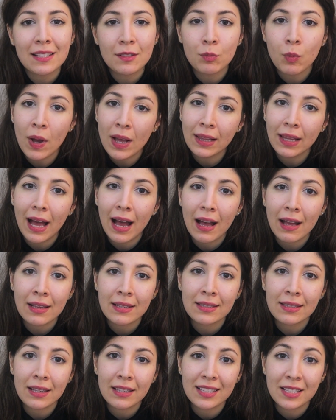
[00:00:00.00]
as well
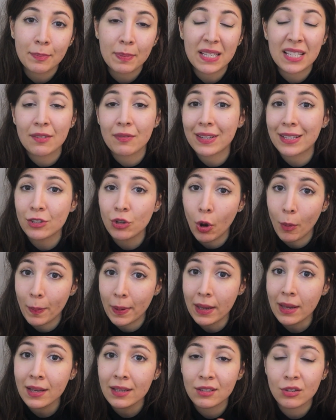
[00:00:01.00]
as specific
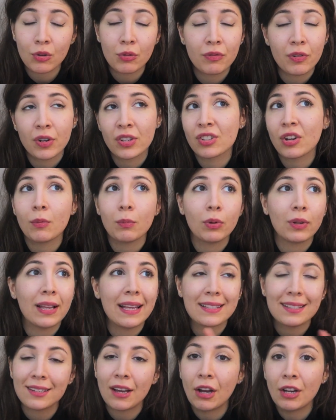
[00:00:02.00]
topics, so for example,
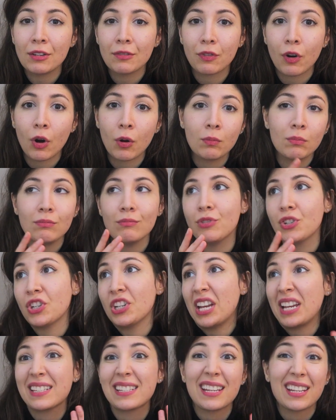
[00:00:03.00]
aside from
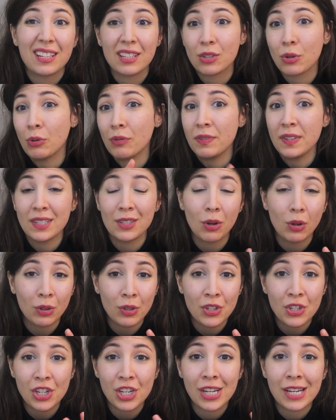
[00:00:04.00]
genetics or
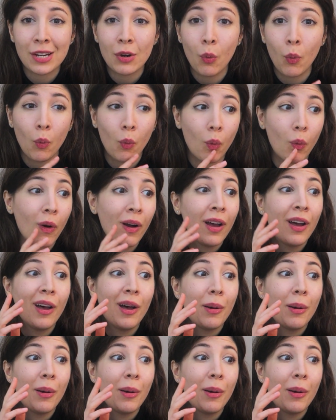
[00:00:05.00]
physiology or